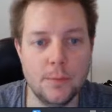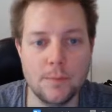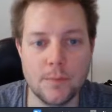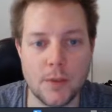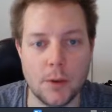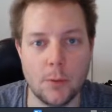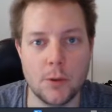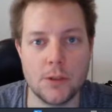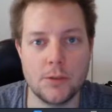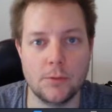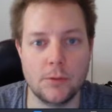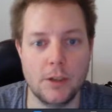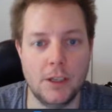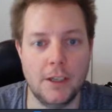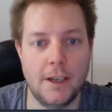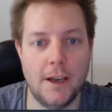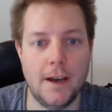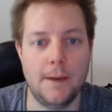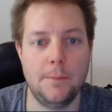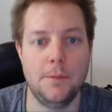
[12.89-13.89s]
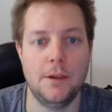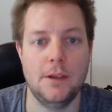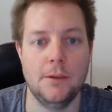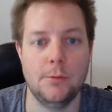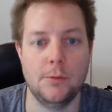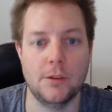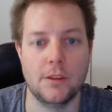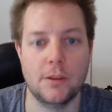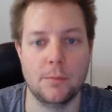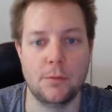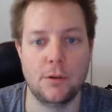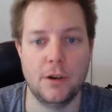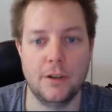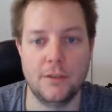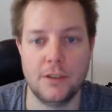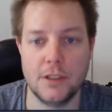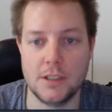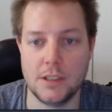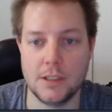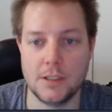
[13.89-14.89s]
I wasn't really happy with the
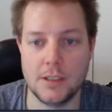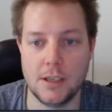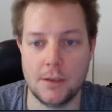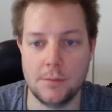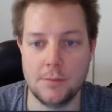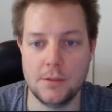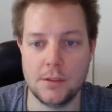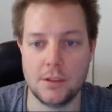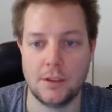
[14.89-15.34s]
previous attempts.